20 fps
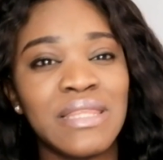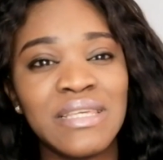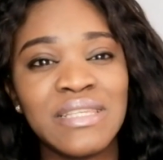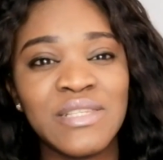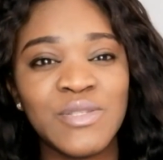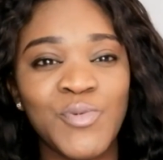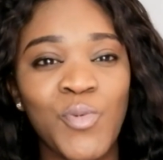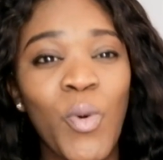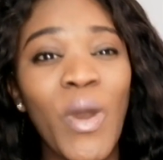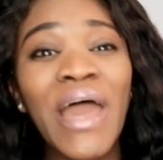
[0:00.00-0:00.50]
This
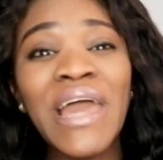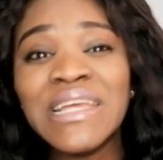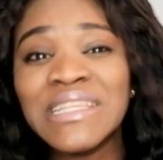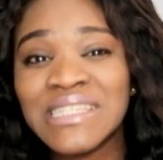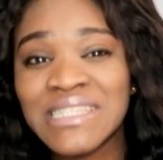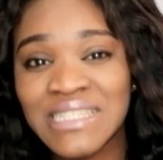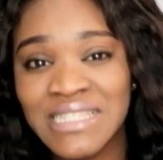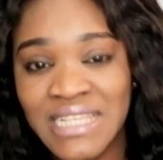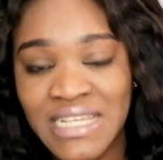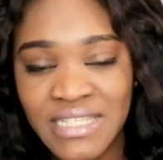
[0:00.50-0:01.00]
is why
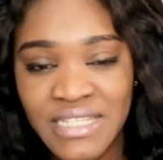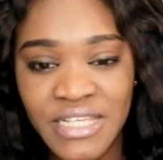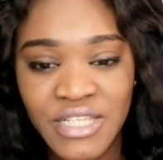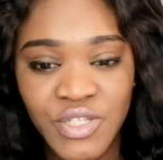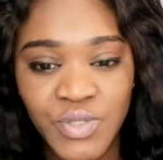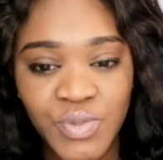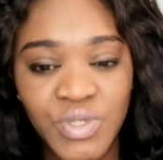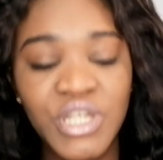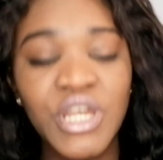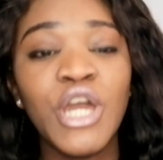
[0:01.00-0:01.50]
it is
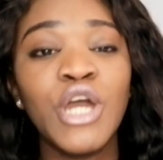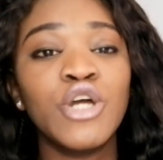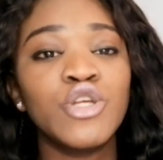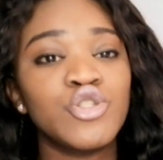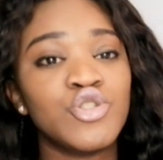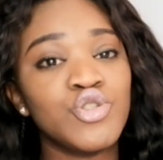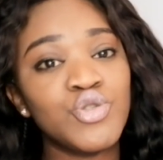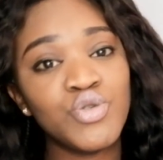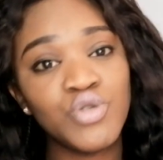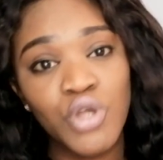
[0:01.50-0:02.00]
necessary
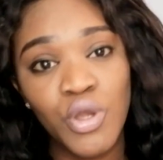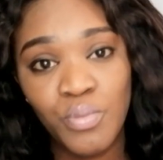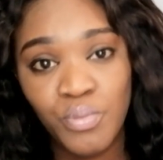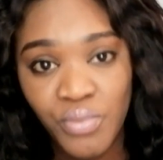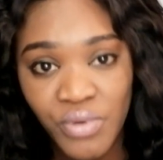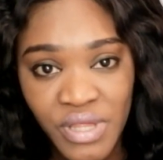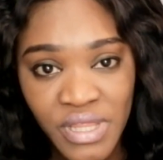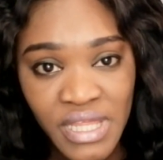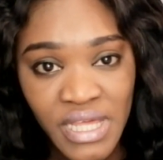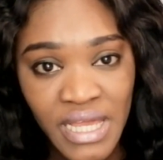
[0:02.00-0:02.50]
to do your
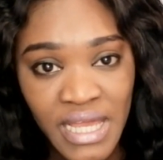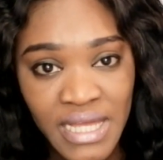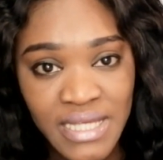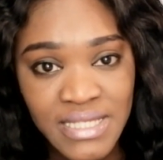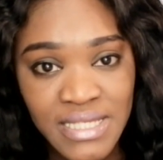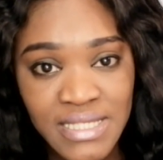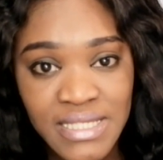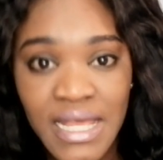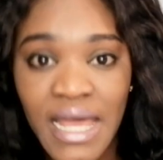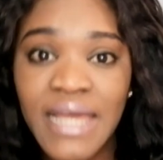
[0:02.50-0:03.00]
breathing
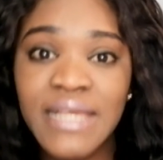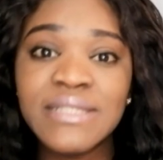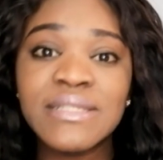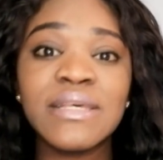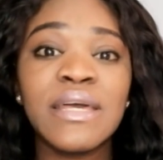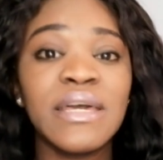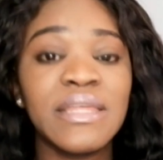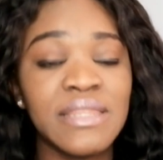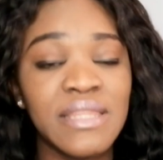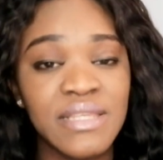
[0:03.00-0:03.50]

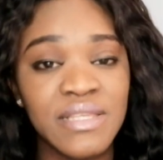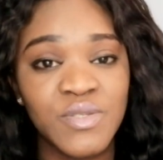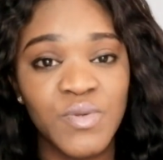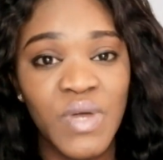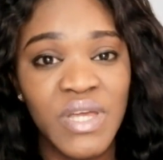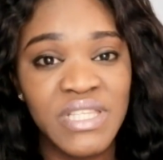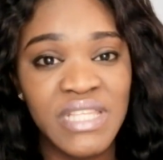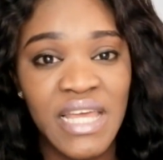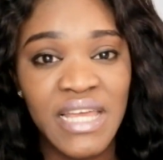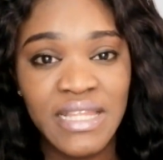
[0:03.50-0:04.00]
exercise. This is
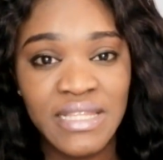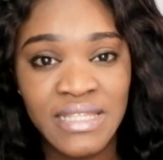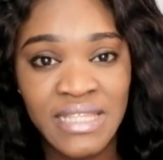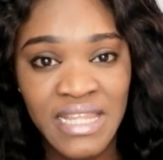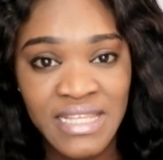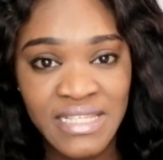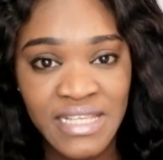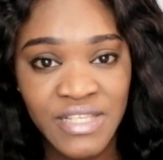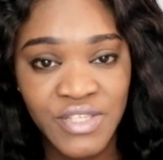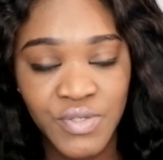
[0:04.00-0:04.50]
why it's
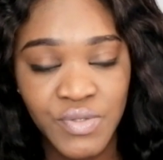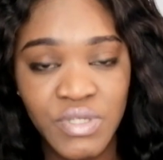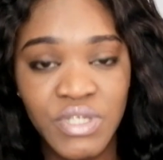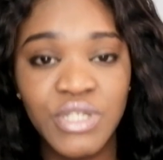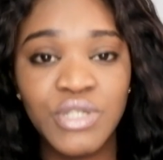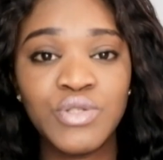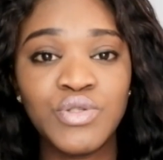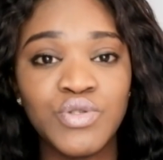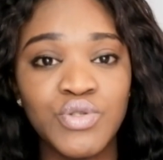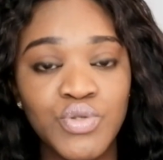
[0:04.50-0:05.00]

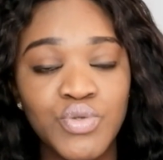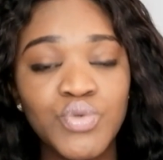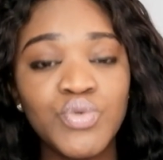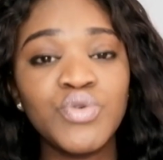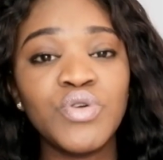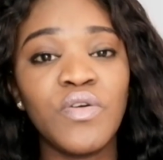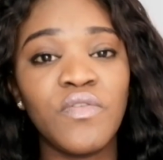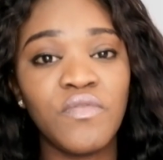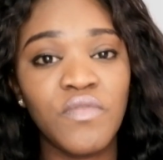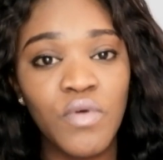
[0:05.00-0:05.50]
necessary to do
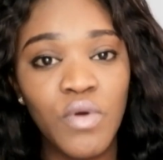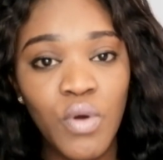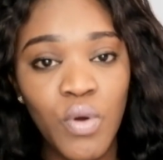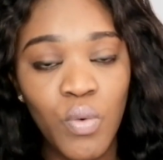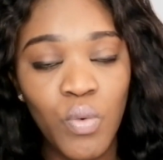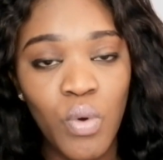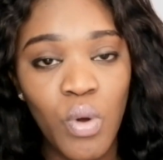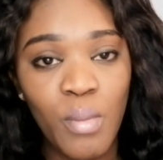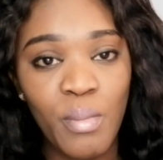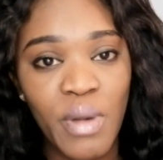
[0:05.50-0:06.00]
your
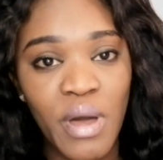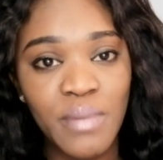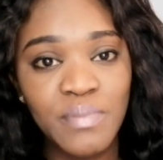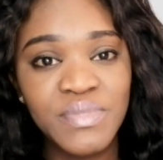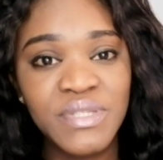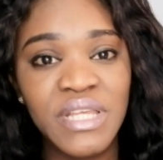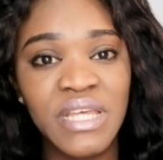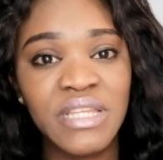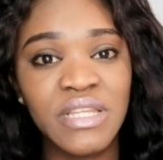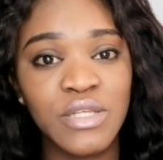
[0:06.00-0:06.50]
vocal
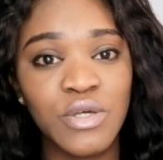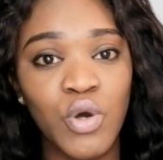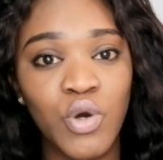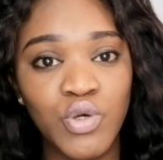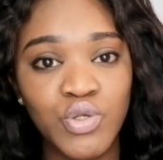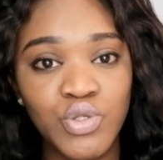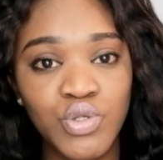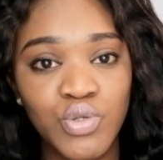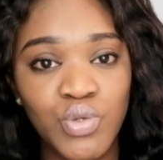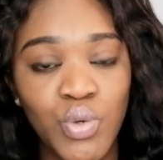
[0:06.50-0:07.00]
warm-ups and
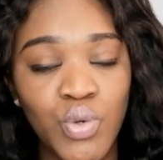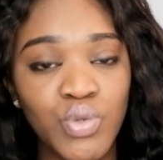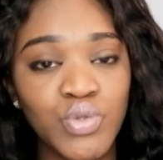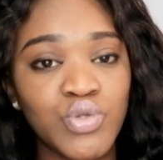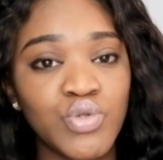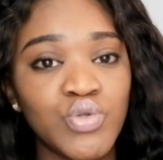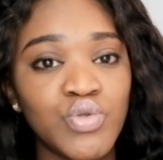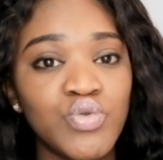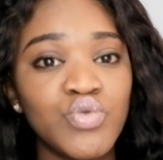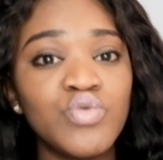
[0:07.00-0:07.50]
also
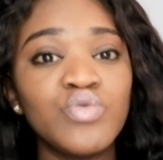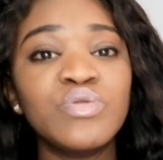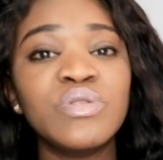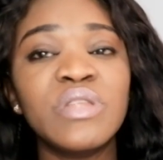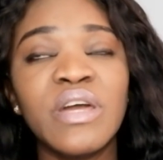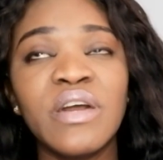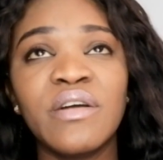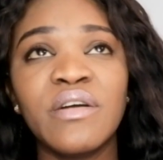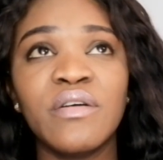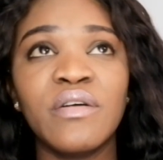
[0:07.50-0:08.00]
to do
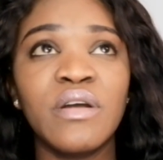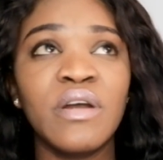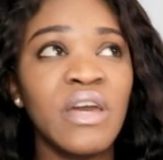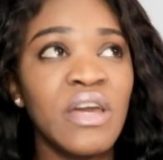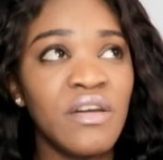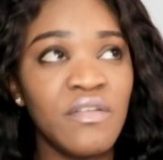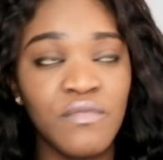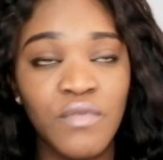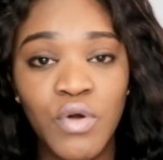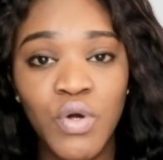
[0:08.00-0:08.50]
the
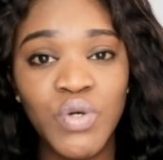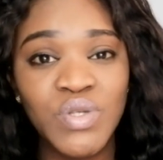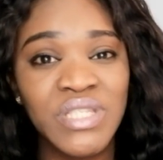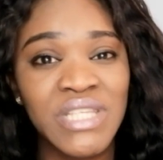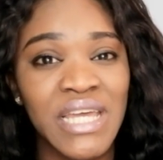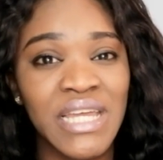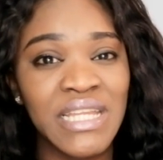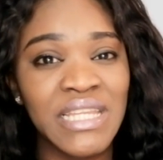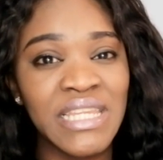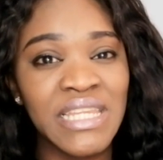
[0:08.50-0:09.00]
vocal
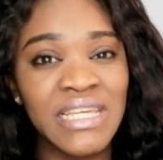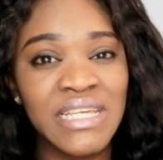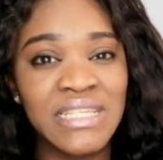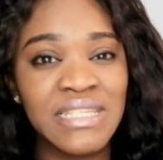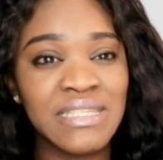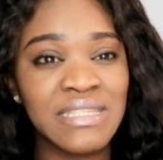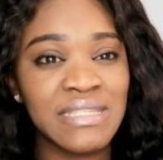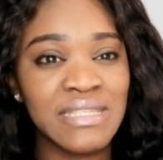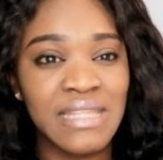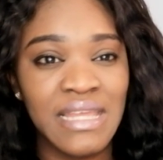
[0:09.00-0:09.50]

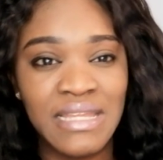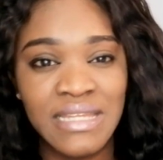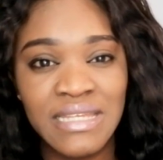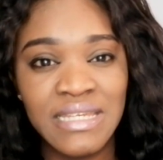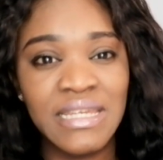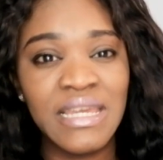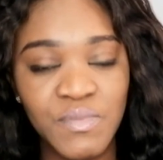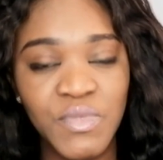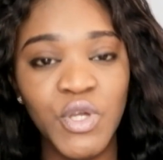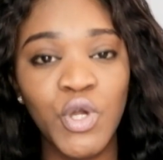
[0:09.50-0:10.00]
techniques
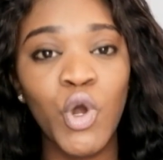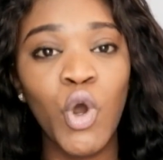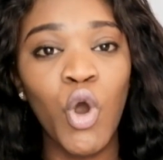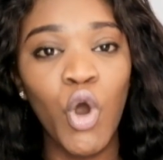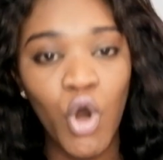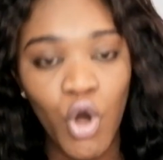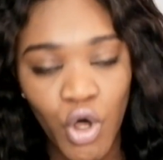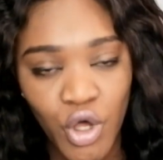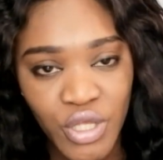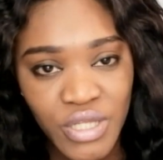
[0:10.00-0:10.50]
steady,
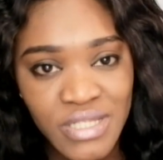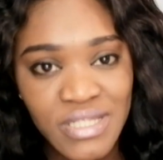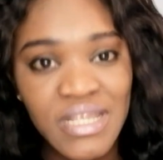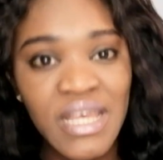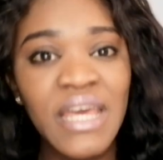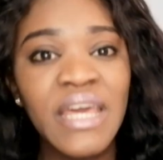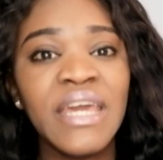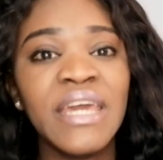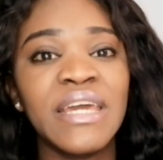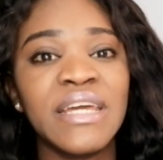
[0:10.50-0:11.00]
because
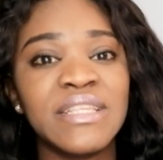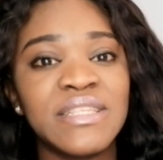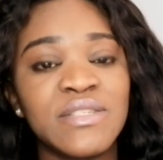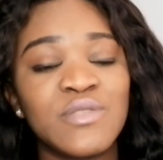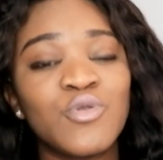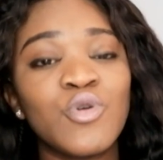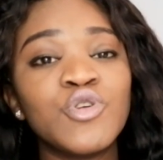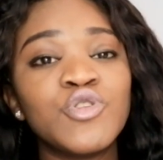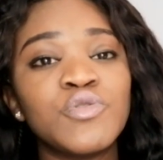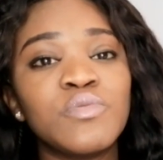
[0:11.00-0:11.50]
it
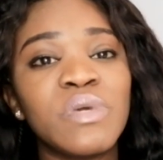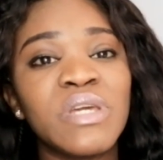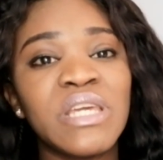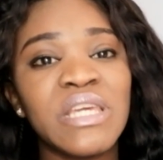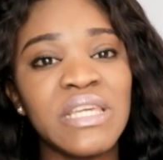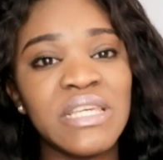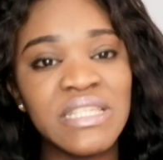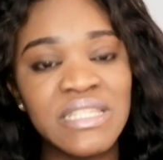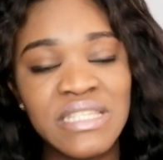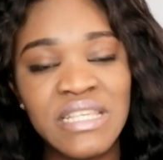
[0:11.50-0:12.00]
is going to make
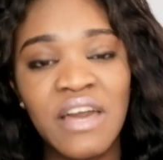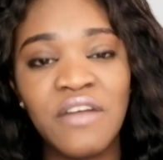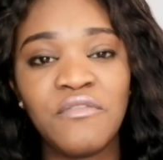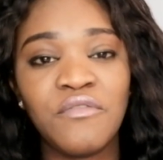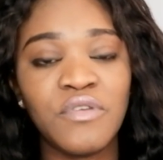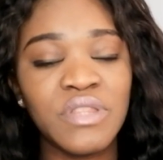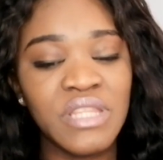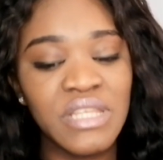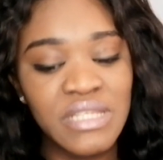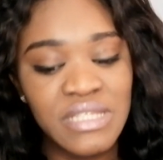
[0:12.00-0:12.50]
it easier
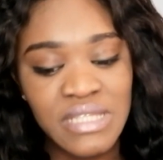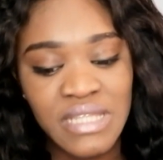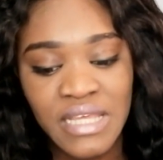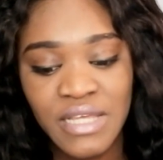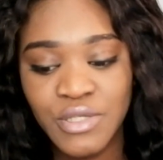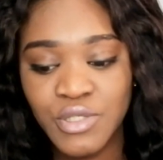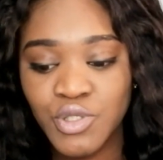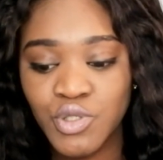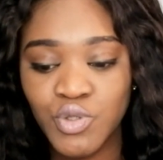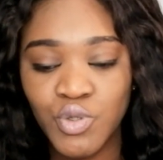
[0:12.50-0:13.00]
for these
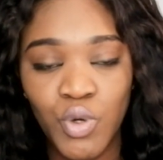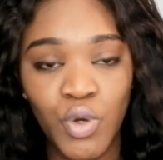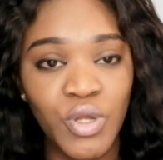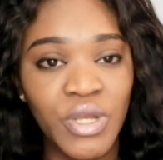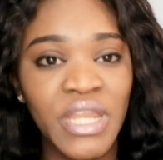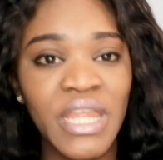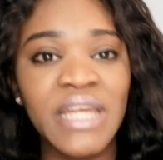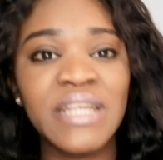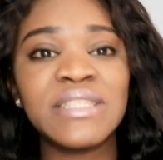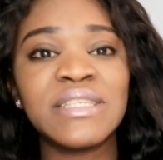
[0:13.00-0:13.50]
things to
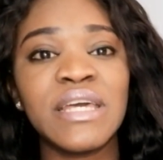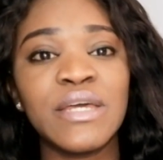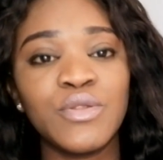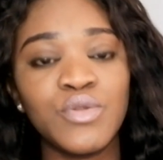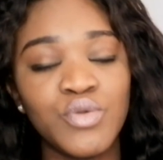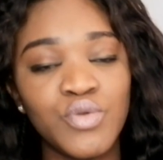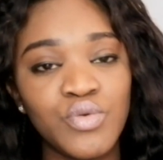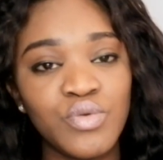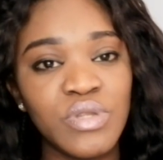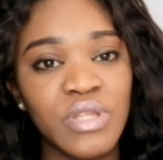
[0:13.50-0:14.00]
connect
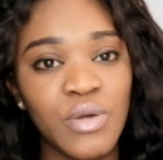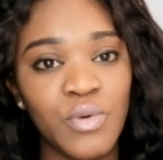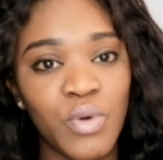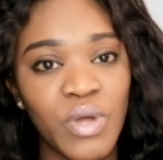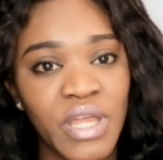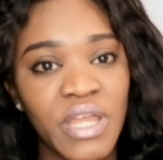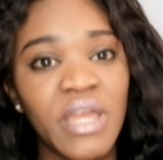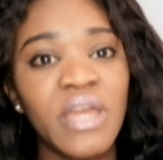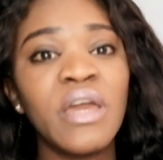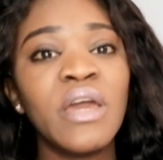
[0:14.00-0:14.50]
and do the
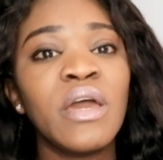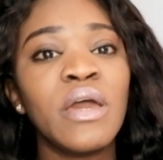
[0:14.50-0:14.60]
work